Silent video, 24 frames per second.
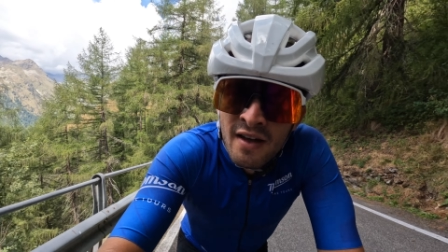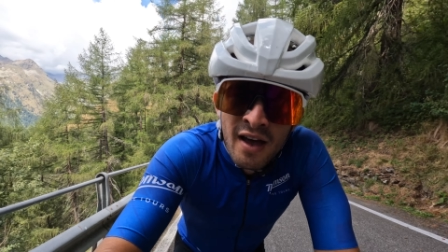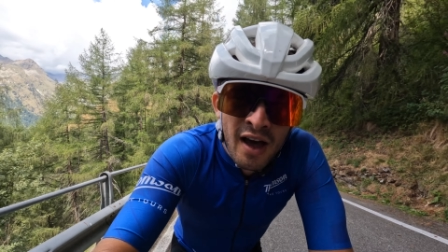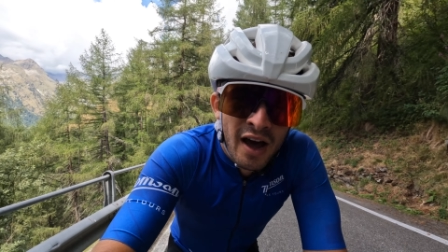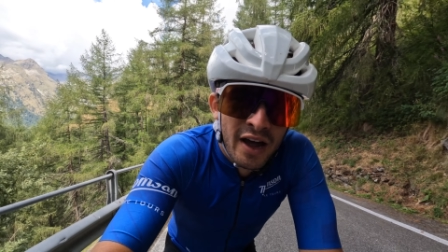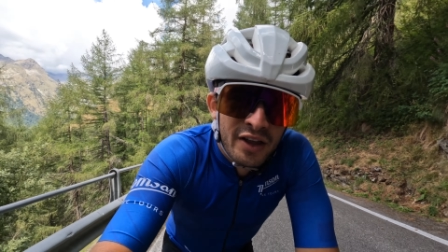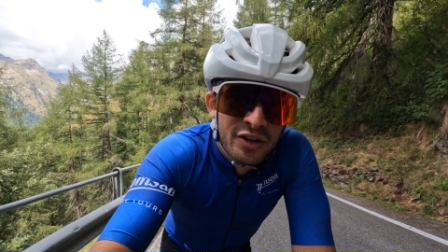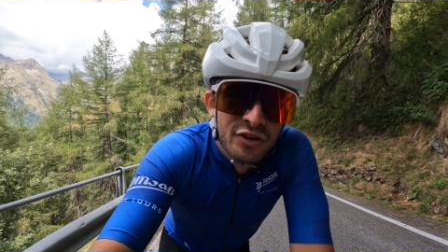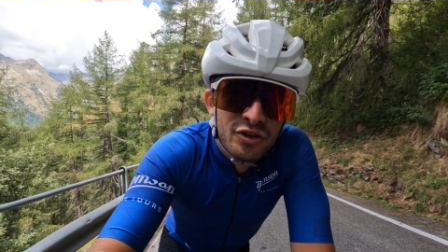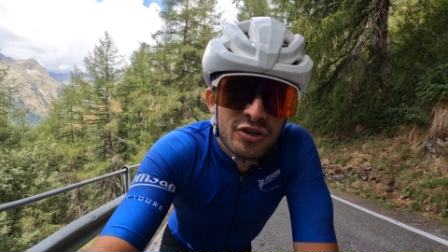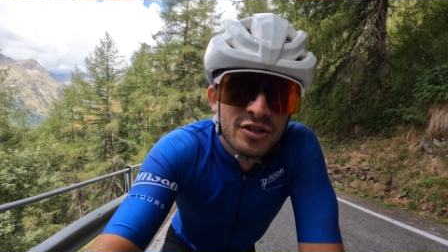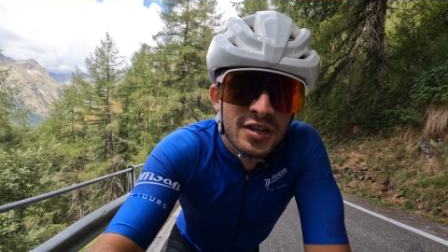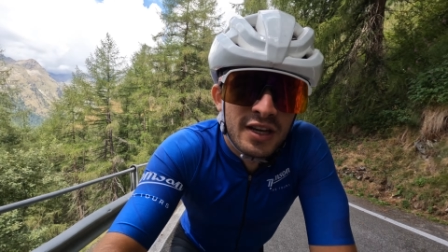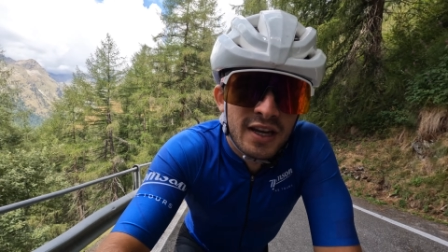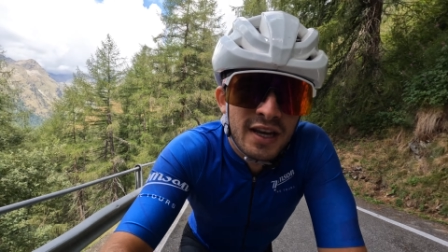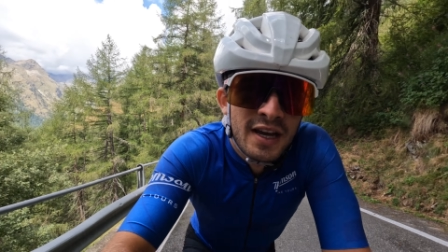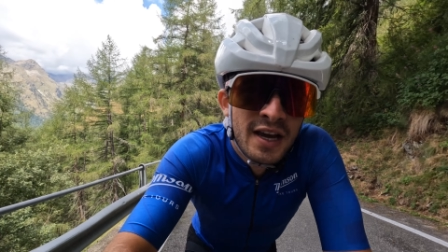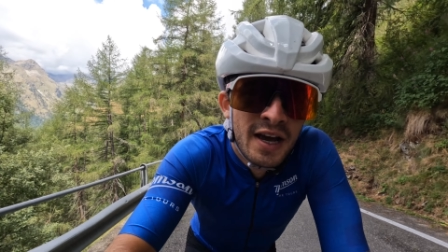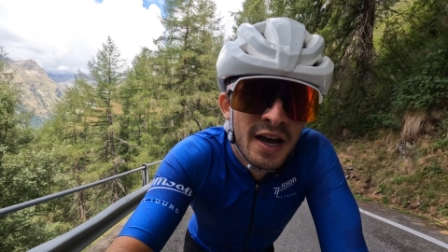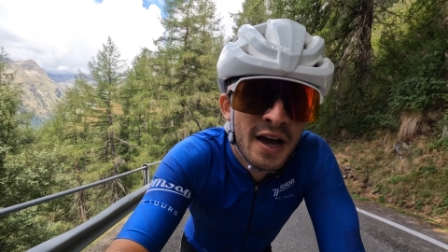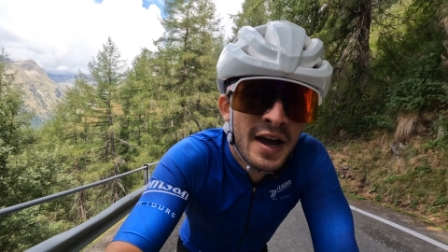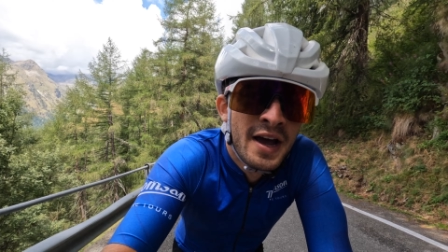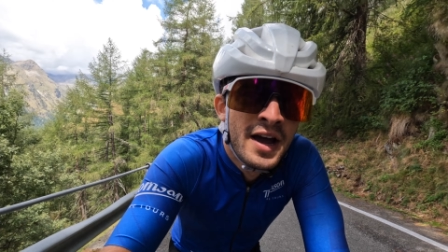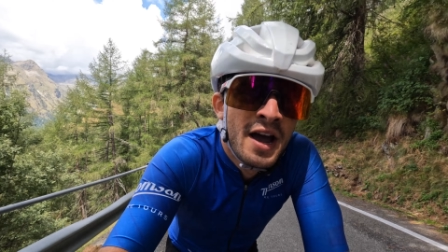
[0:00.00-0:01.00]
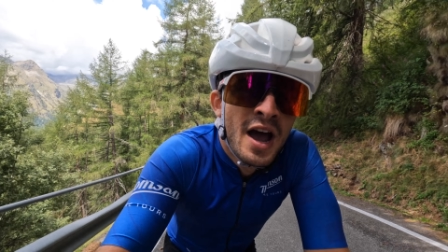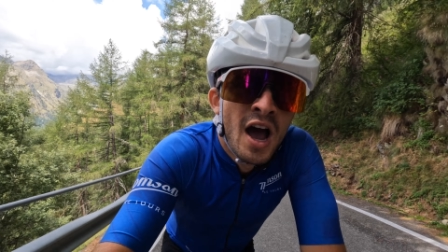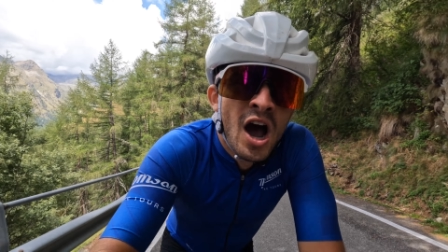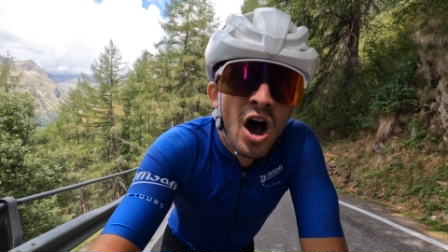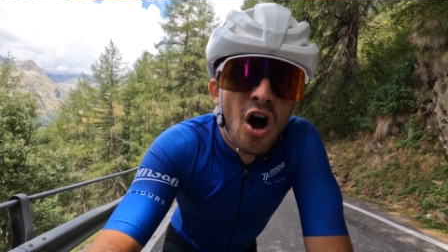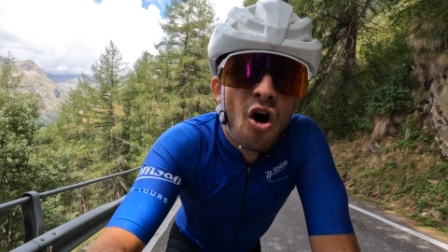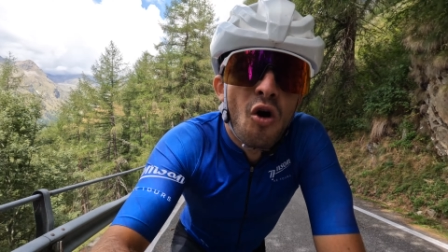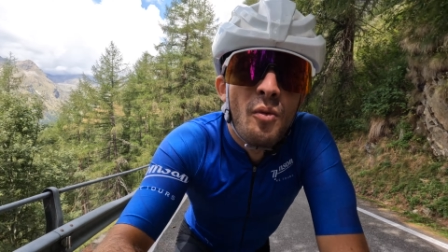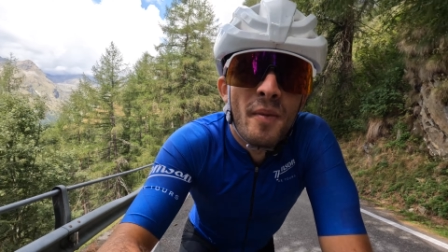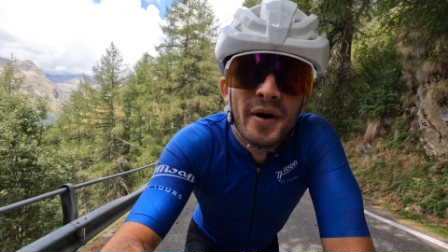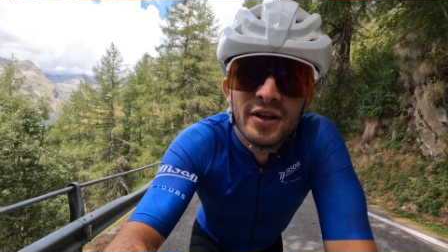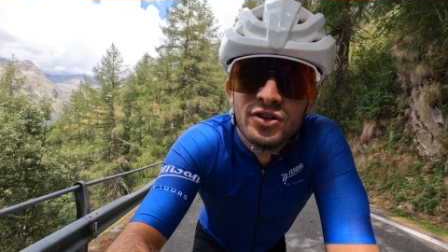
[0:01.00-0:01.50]
and you see
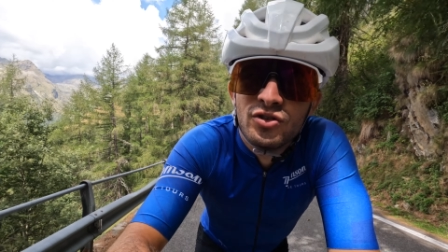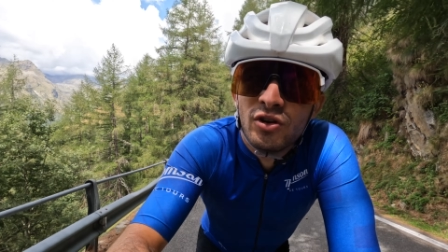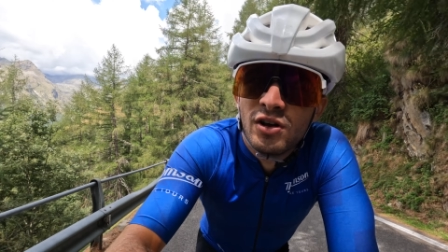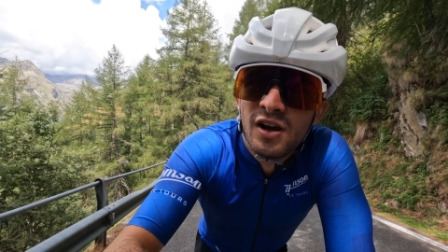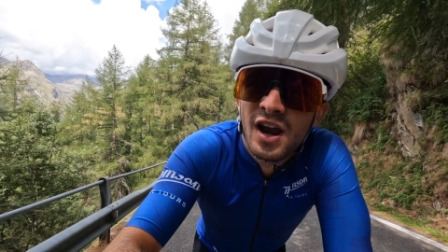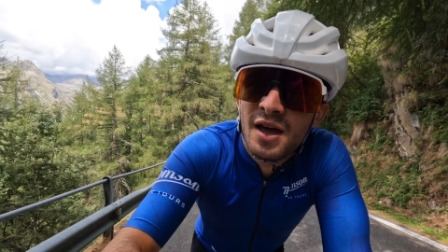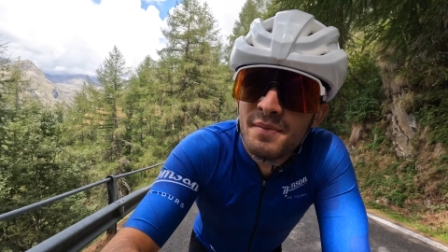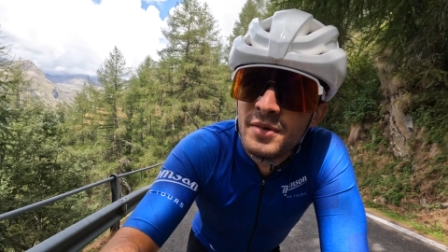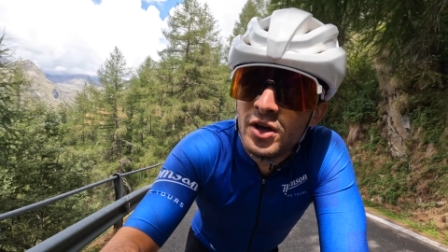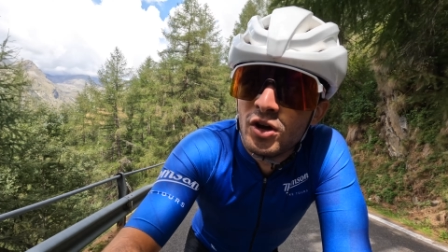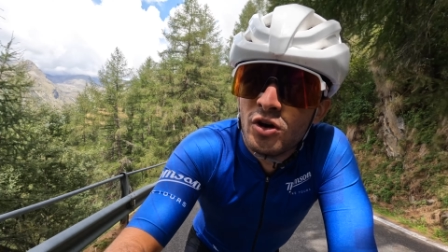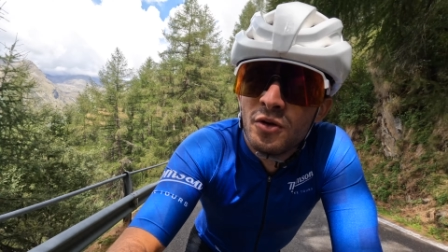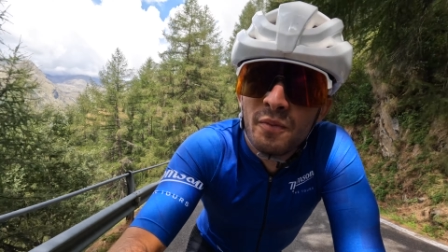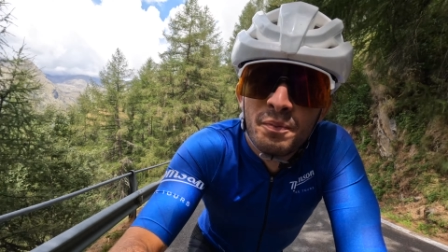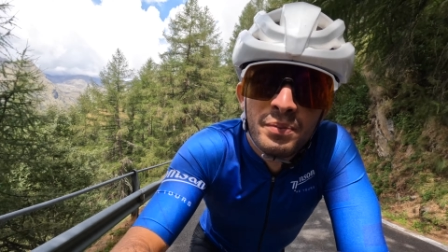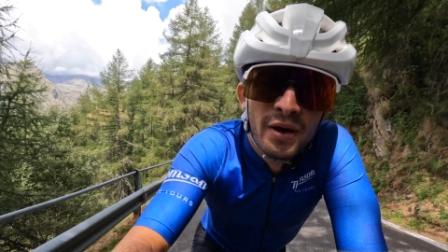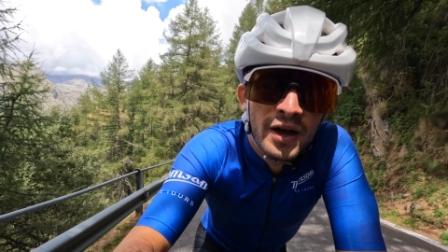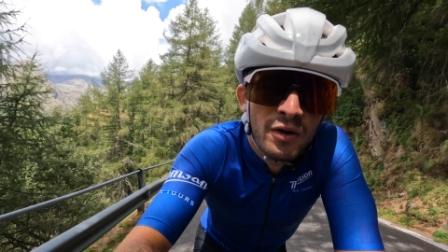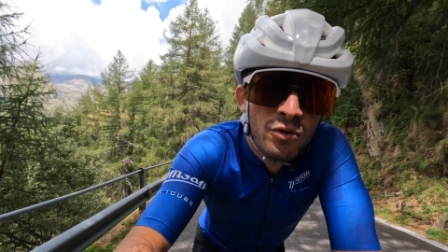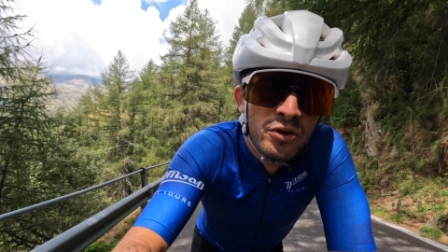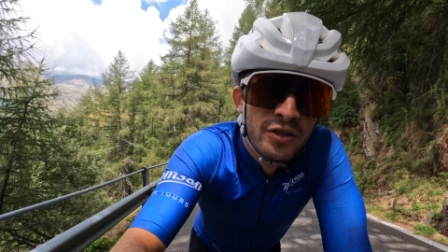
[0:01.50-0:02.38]
how much you're climbing compared